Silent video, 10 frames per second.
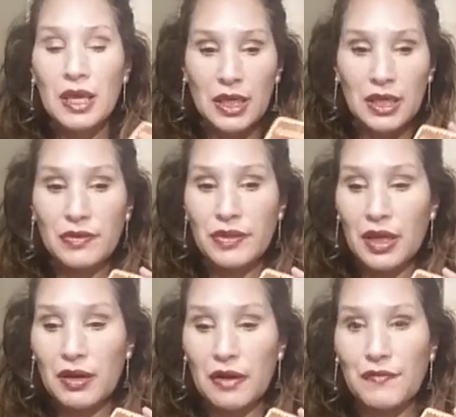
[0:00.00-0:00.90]
in
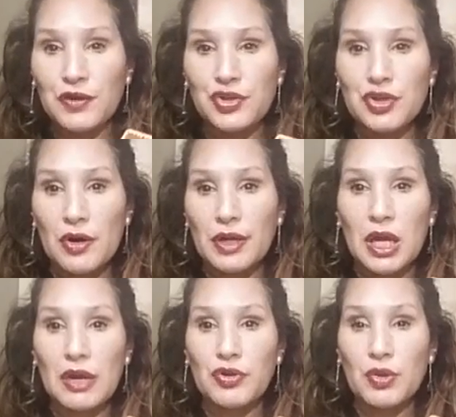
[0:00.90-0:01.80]
there if you're
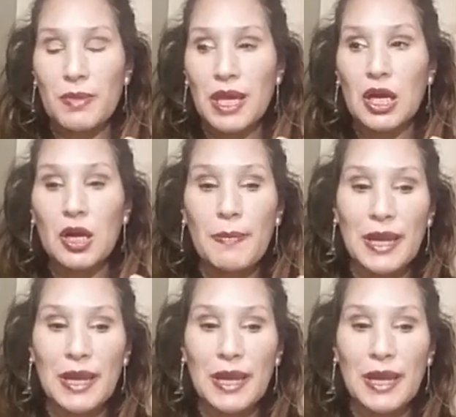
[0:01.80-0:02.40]
starting out your makeup.